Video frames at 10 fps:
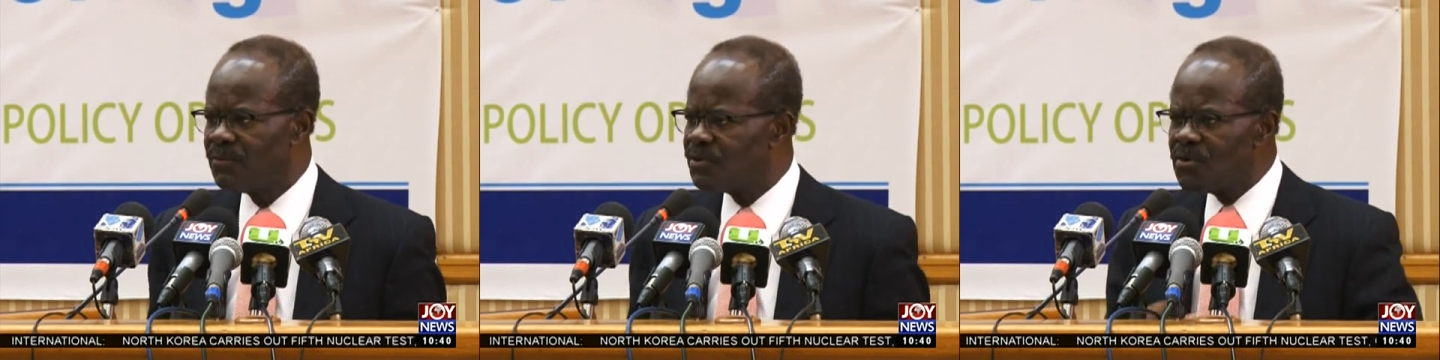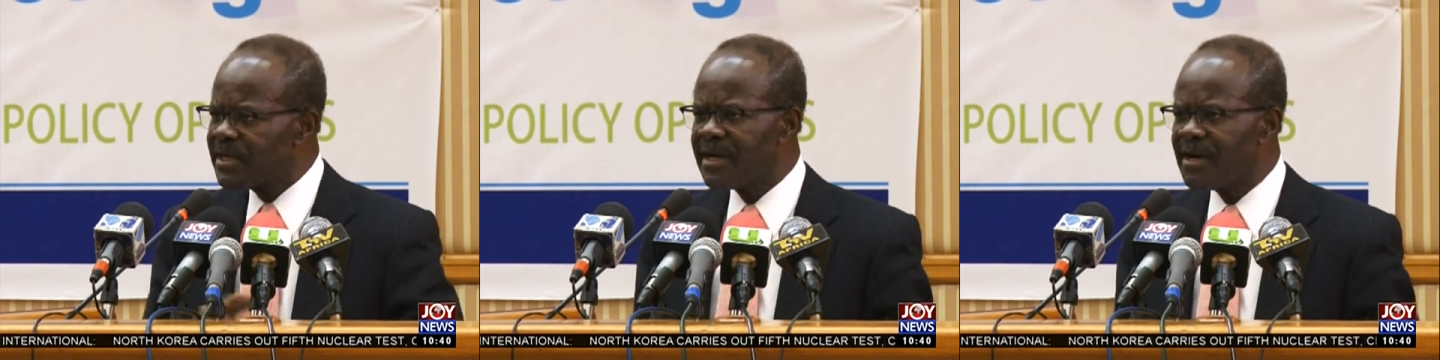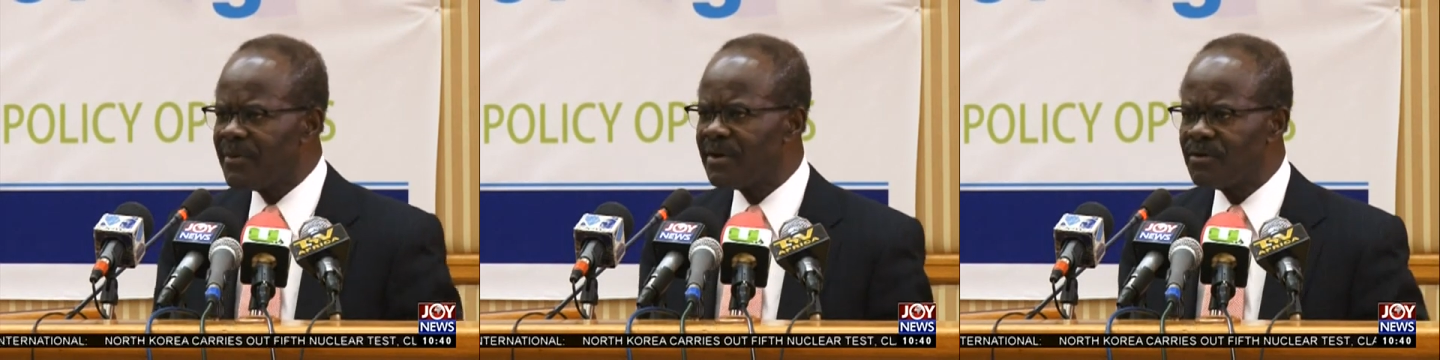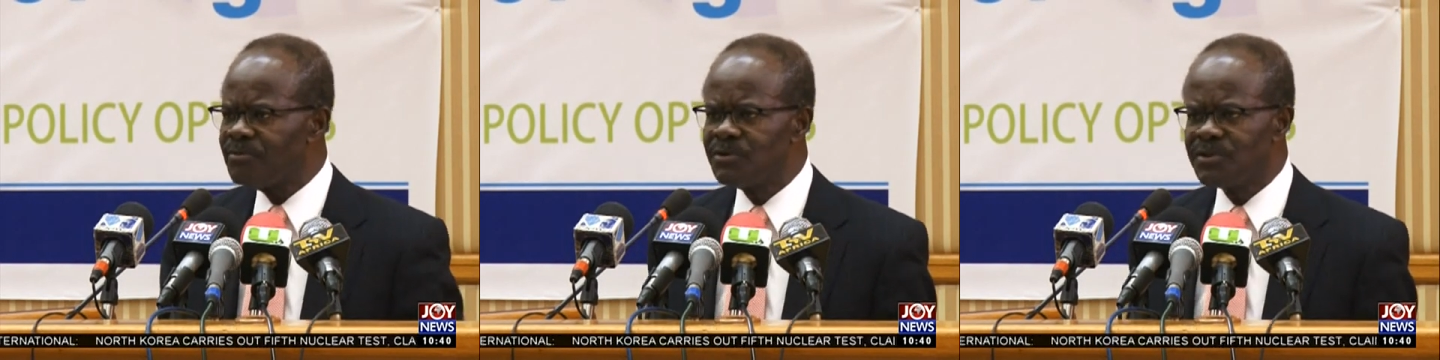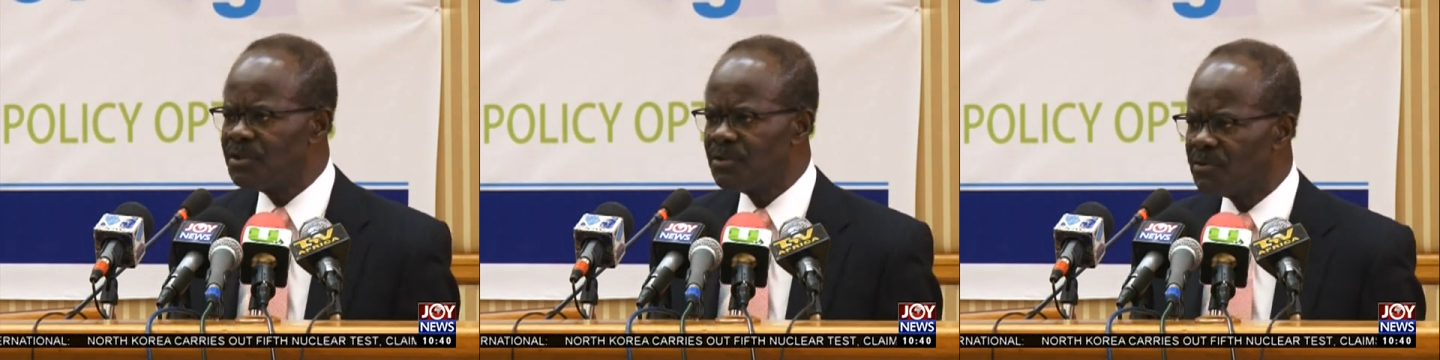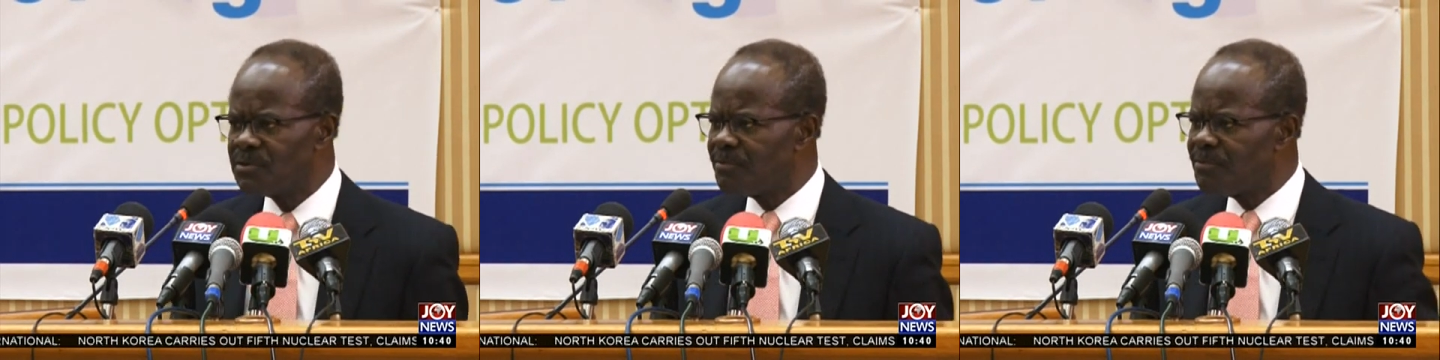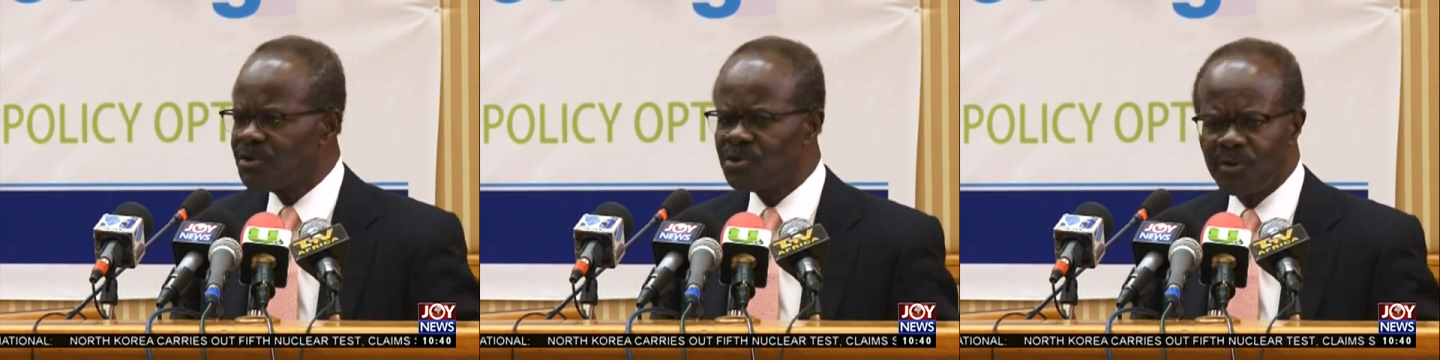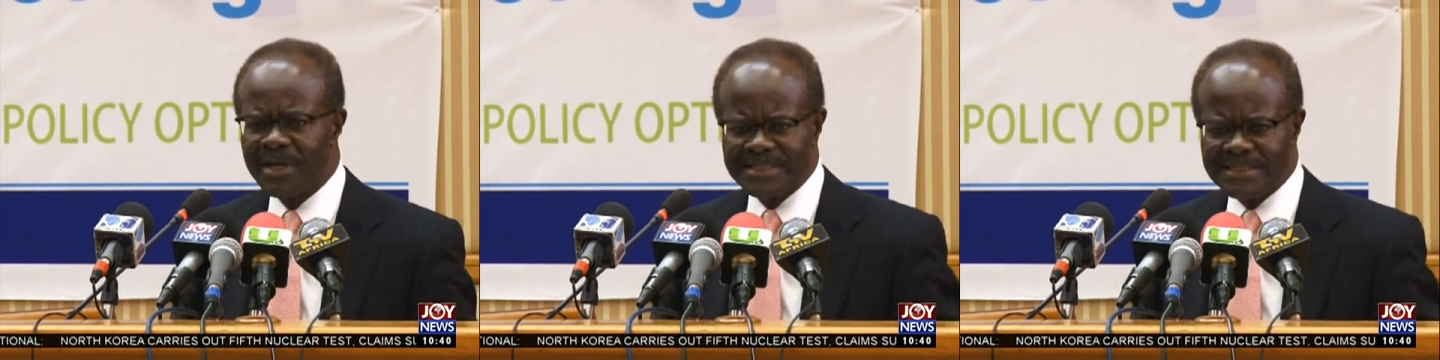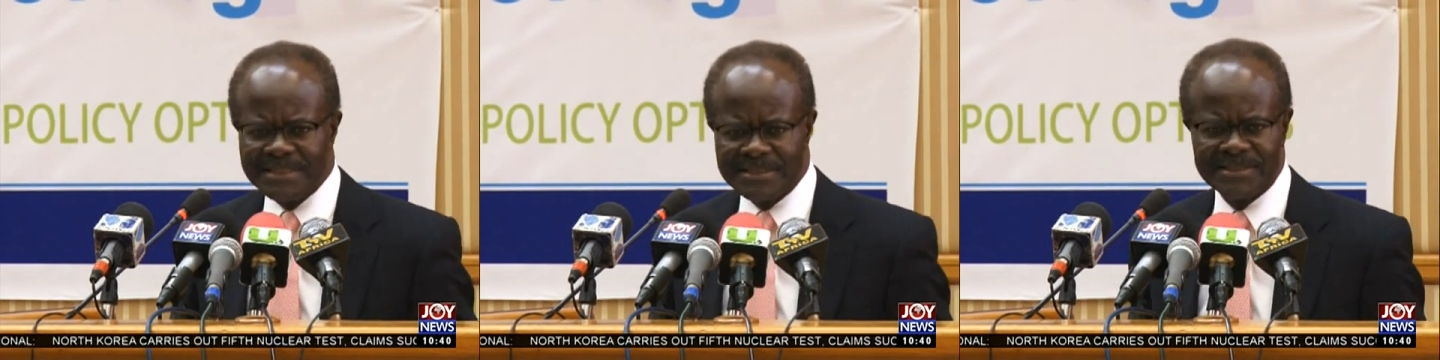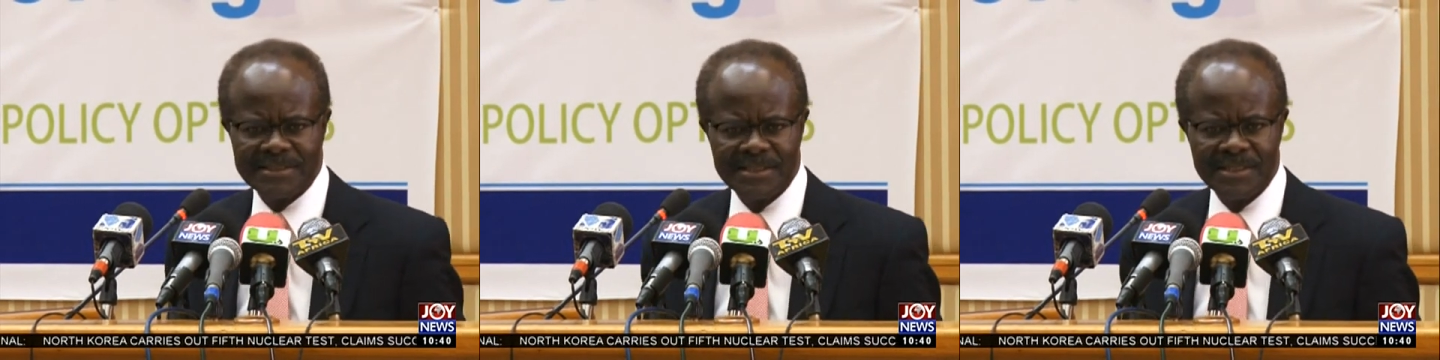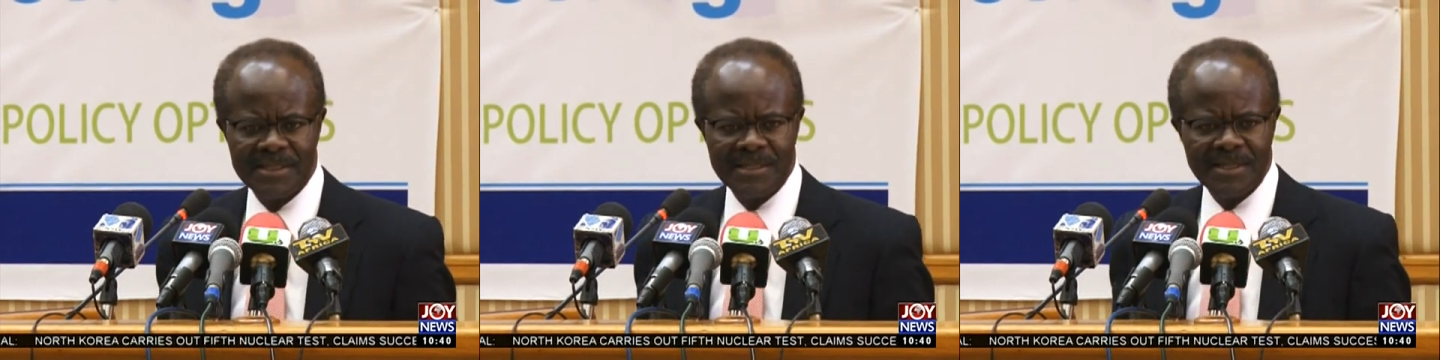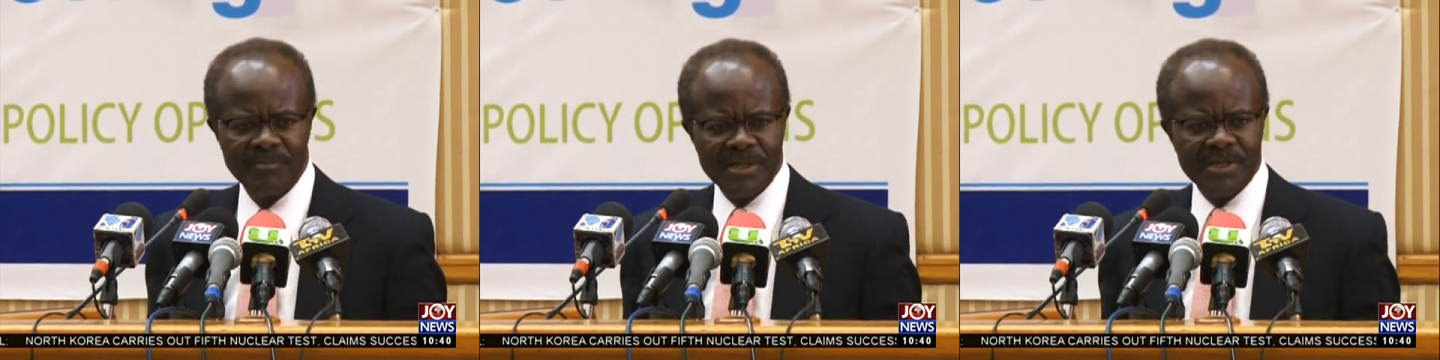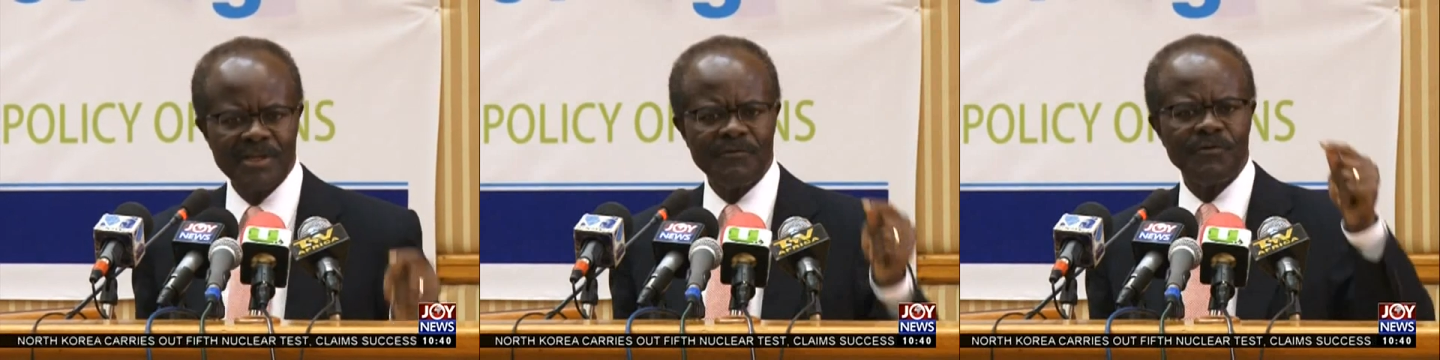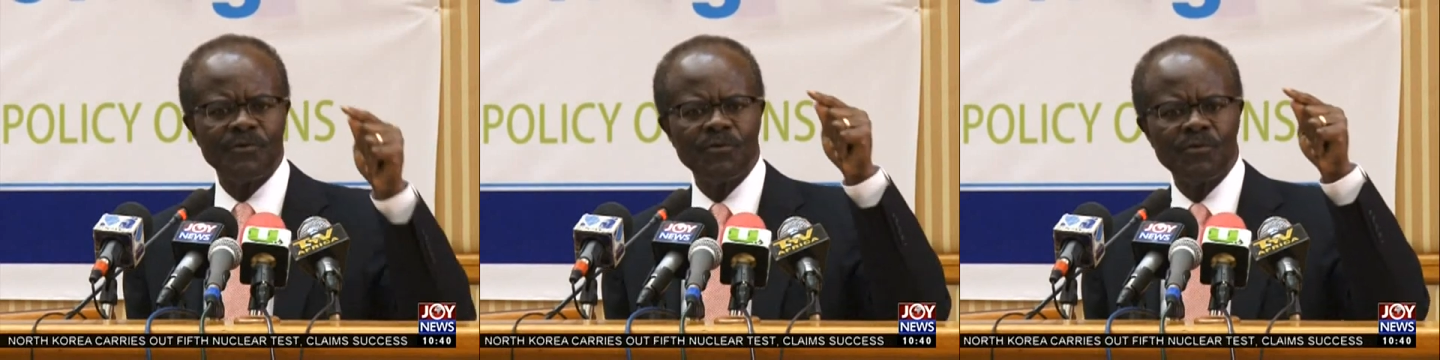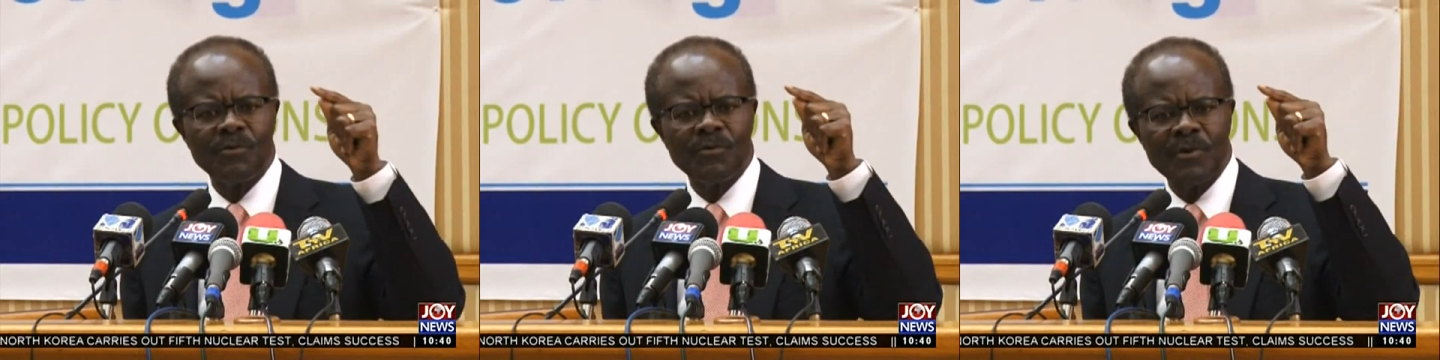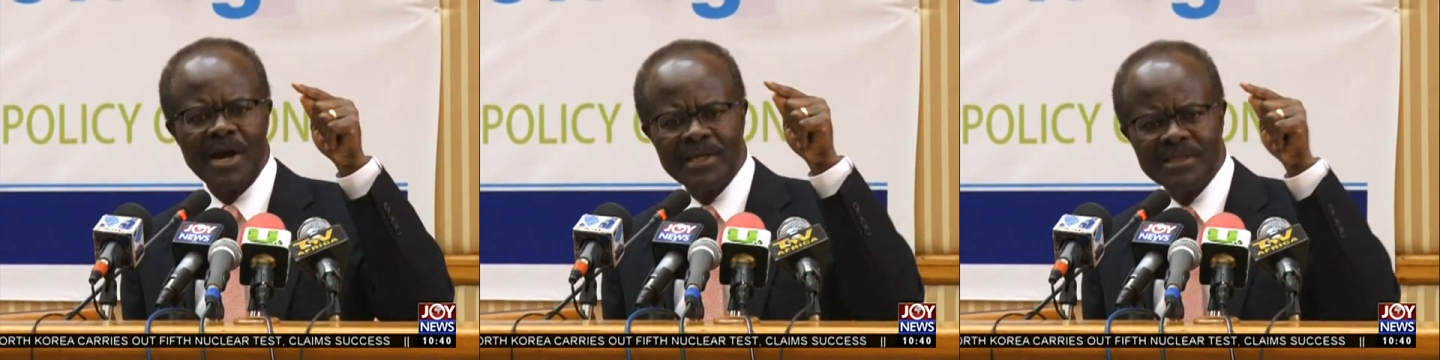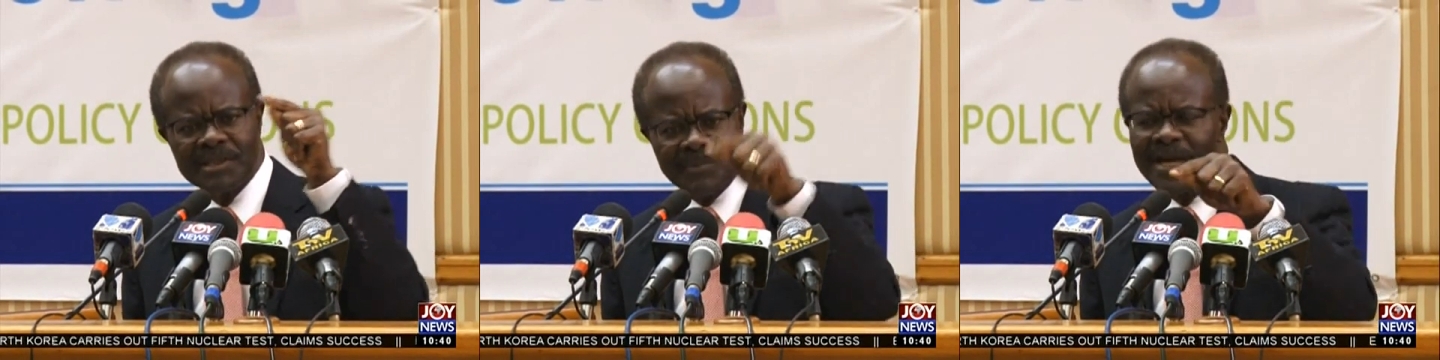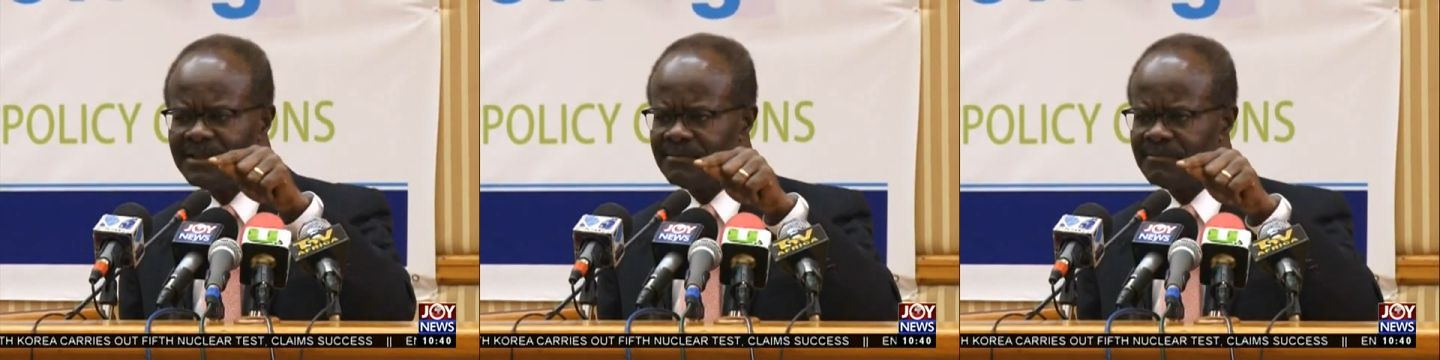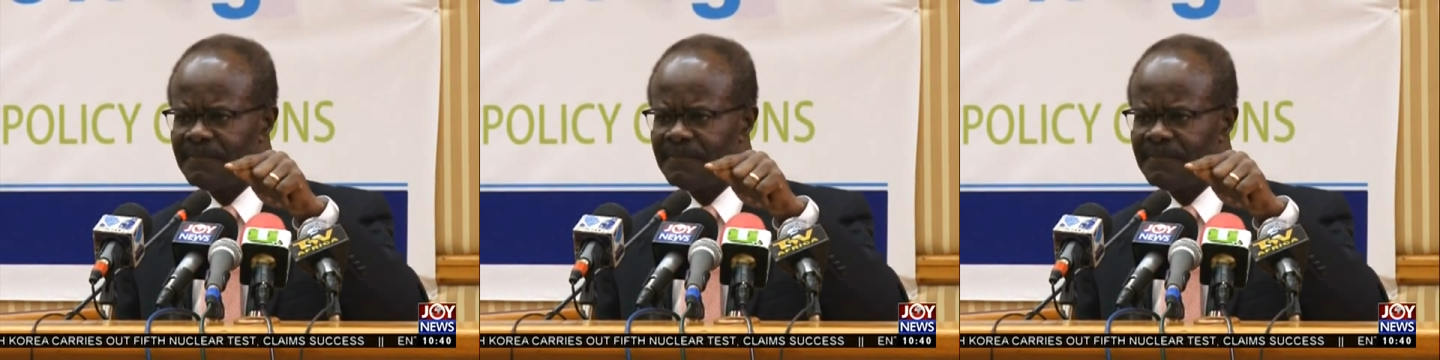Don't care about WTO. WTO exists. But if you are in Japan